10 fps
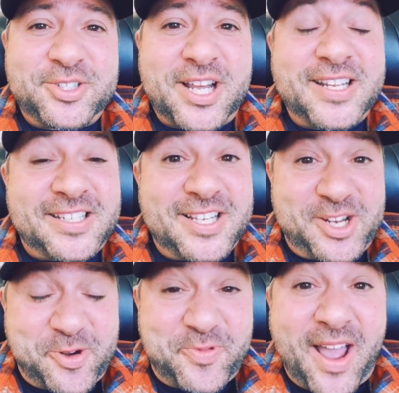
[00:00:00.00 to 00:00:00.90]
Johnny says,
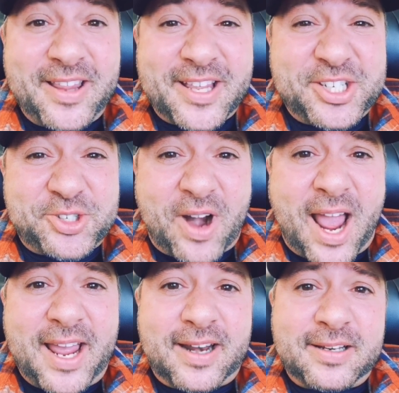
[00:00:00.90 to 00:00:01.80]
You're right, let's
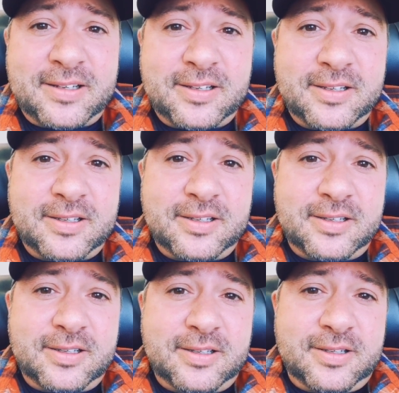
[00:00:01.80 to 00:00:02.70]
try it.
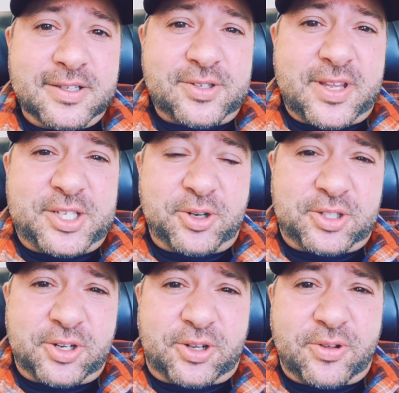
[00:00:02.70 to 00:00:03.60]
So they took
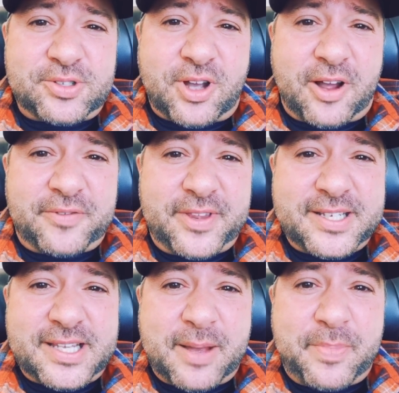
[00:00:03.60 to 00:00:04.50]
their clothes off and they
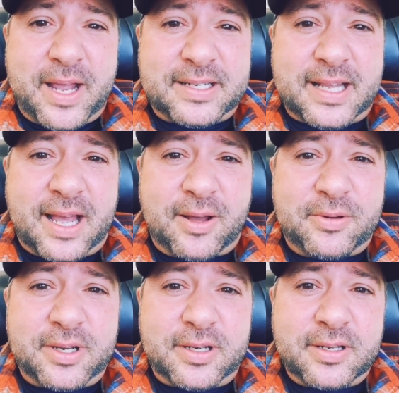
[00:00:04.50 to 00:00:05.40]
sat back
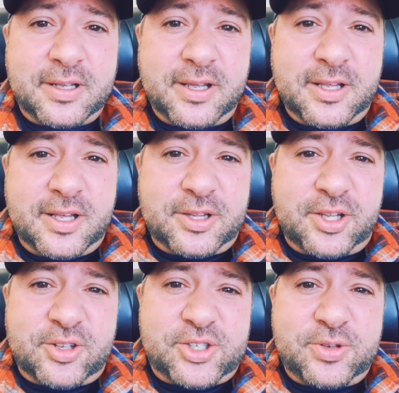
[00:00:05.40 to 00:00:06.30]
down. And
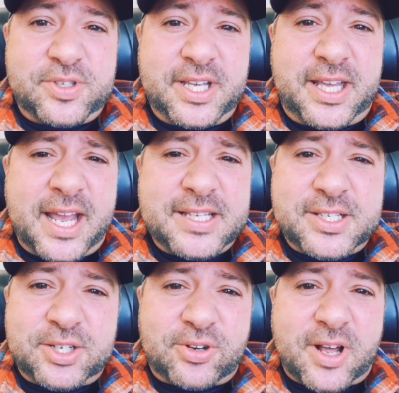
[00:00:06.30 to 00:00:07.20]
little Susie
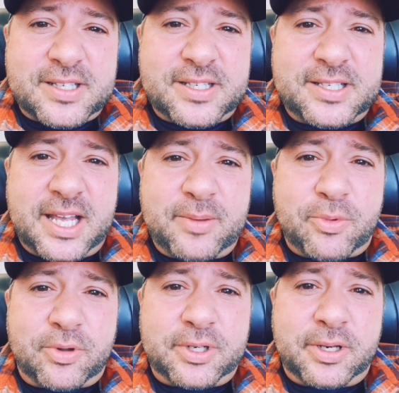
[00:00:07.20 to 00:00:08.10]
gazes across the
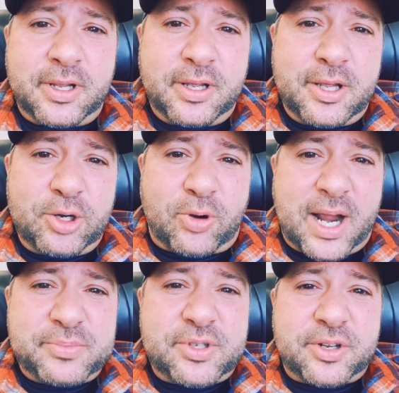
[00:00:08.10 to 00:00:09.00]
table and
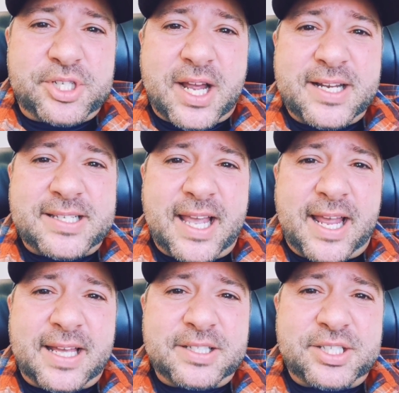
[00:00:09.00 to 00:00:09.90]
grabs little Johnny's hand.